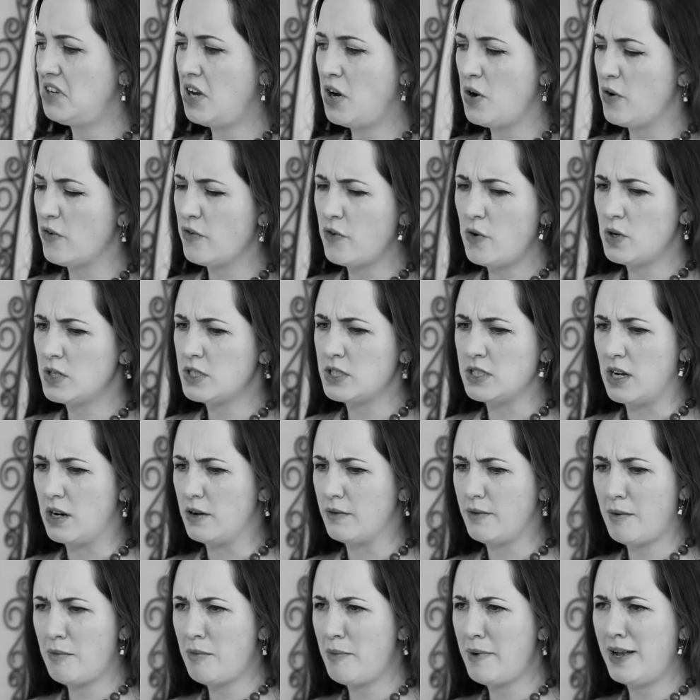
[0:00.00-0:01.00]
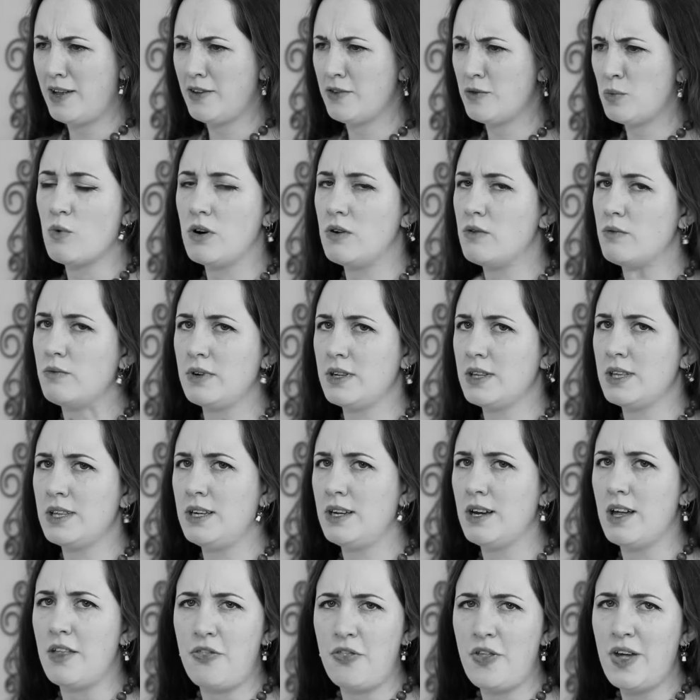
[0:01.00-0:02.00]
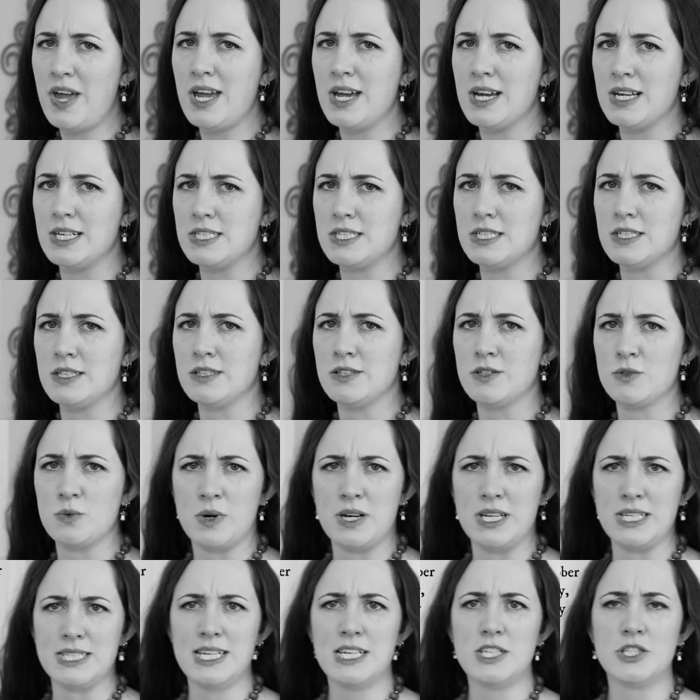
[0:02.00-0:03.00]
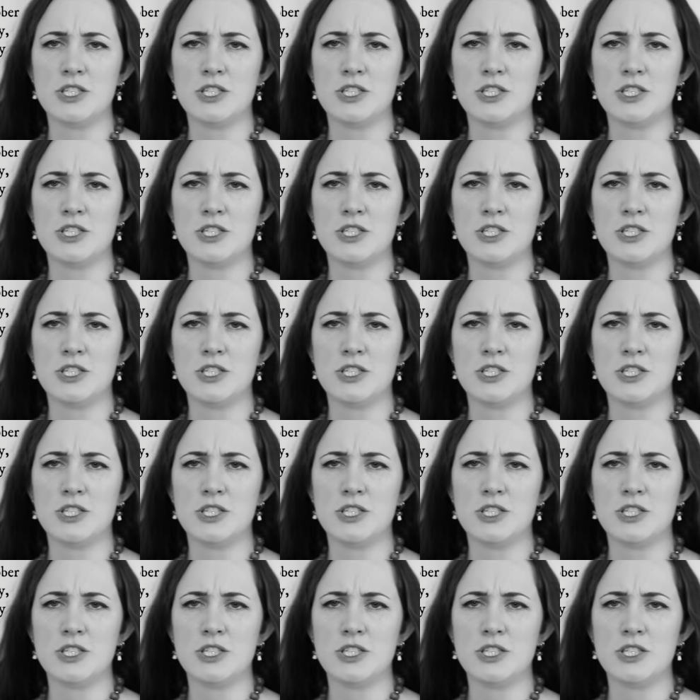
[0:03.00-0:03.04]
No, of course not. Rubber bands weren't really a thing until the twentieth